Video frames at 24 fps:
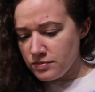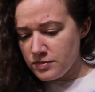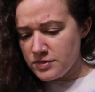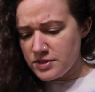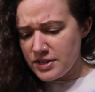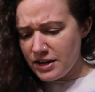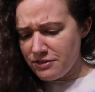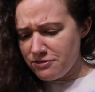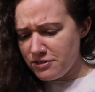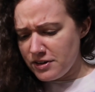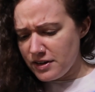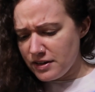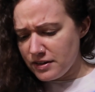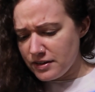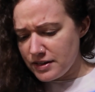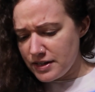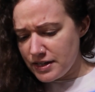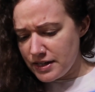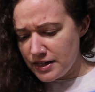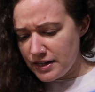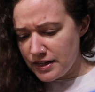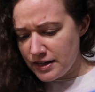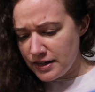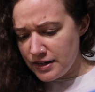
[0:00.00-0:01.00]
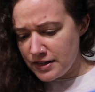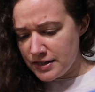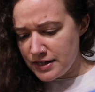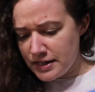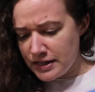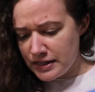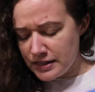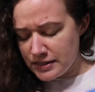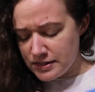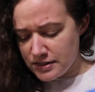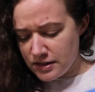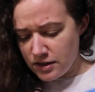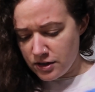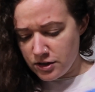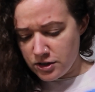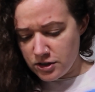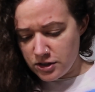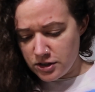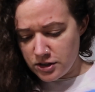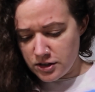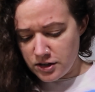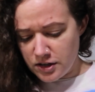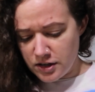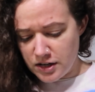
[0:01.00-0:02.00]
Definitely needs a
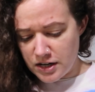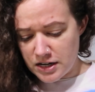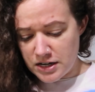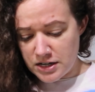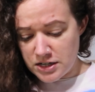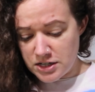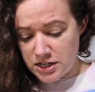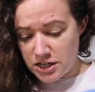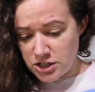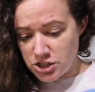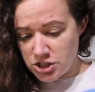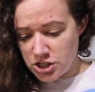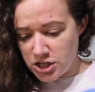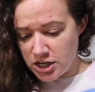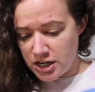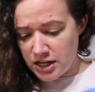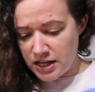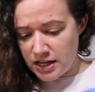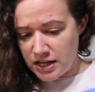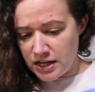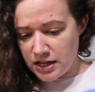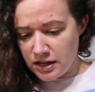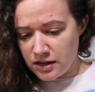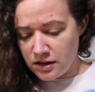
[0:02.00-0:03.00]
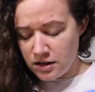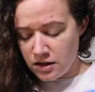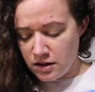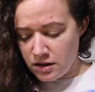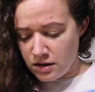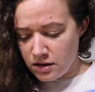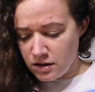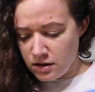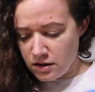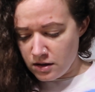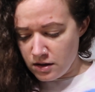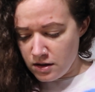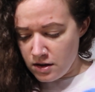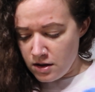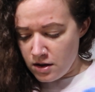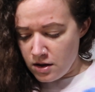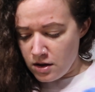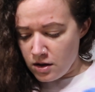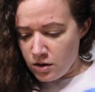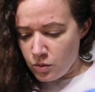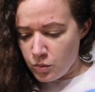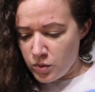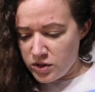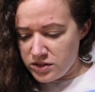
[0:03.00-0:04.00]
good conditioning
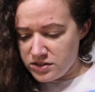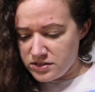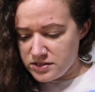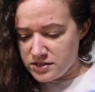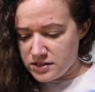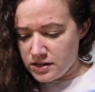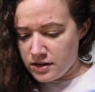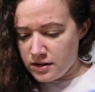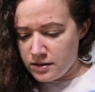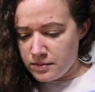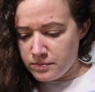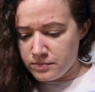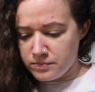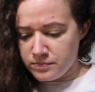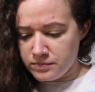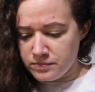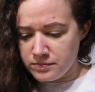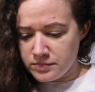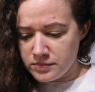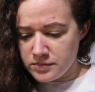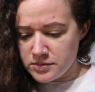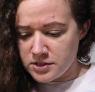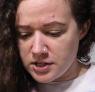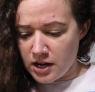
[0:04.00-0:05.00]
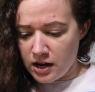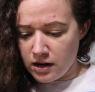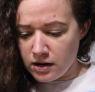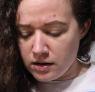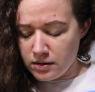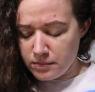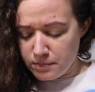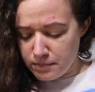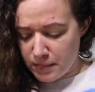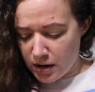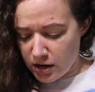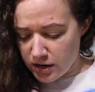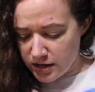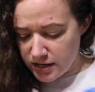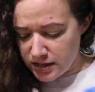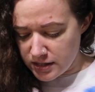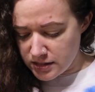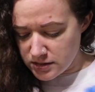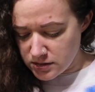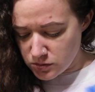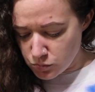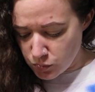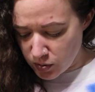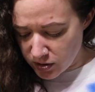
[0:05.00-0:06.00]
with some Doc
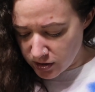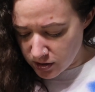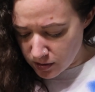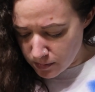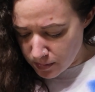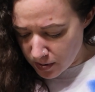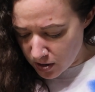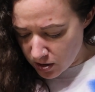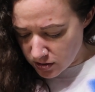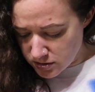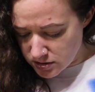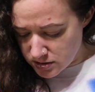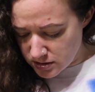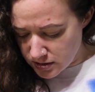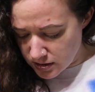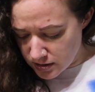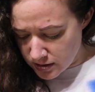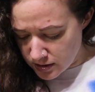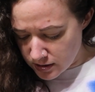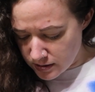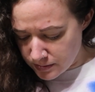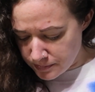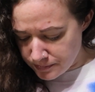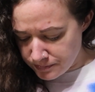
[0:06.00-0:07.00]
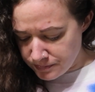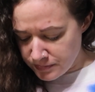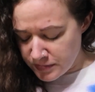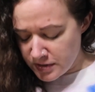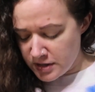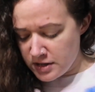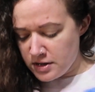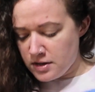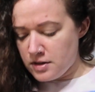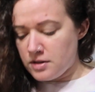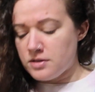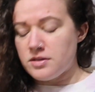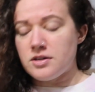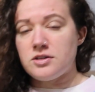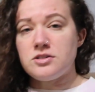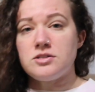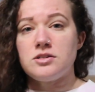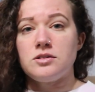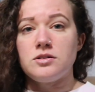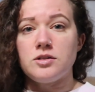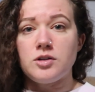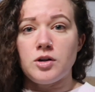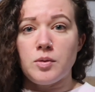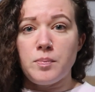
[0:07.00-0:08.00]
Martens Wonder Balsam. There's a
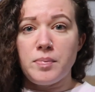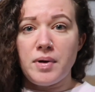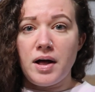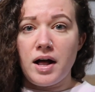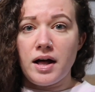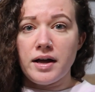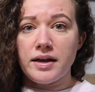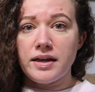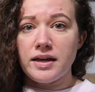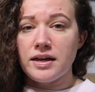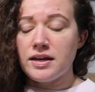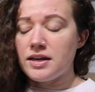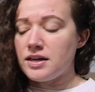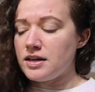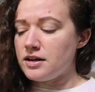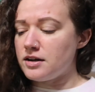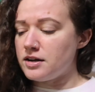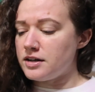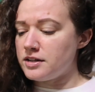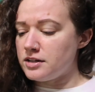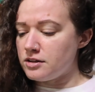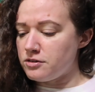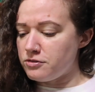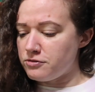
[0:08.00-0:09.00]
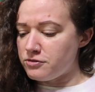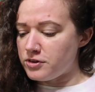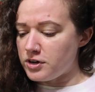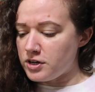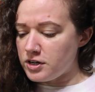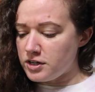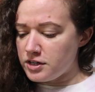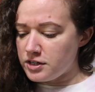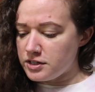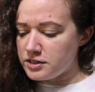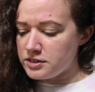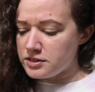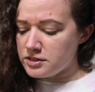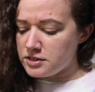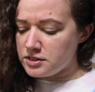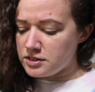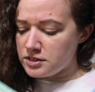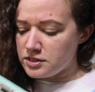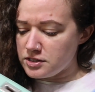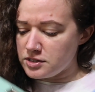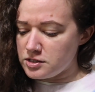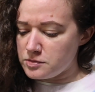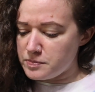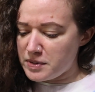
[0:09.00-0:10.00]
little pocket here in the front,
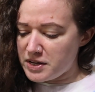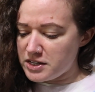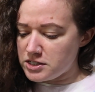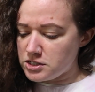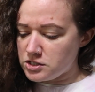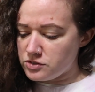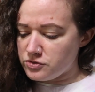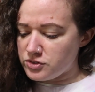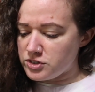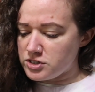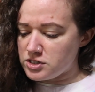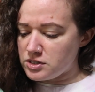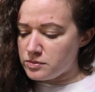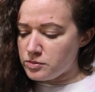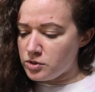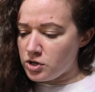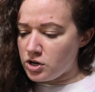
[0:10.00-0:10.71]
space for some